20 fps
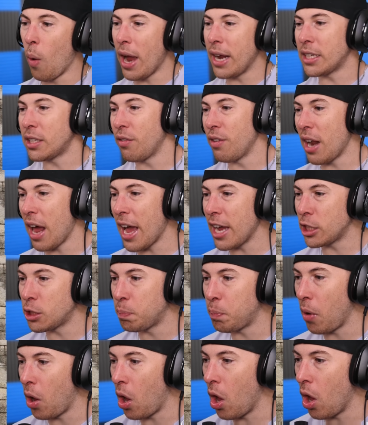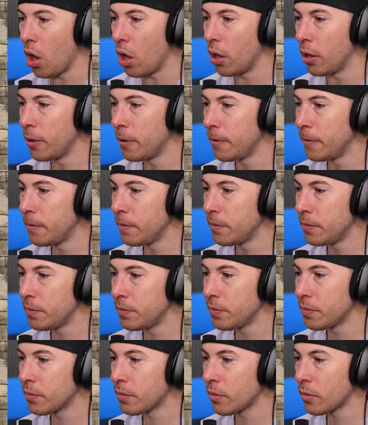waste of an ice ball!
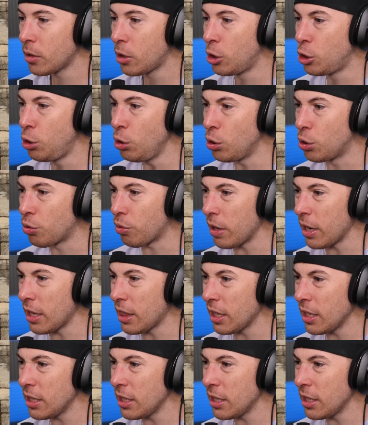Could you drink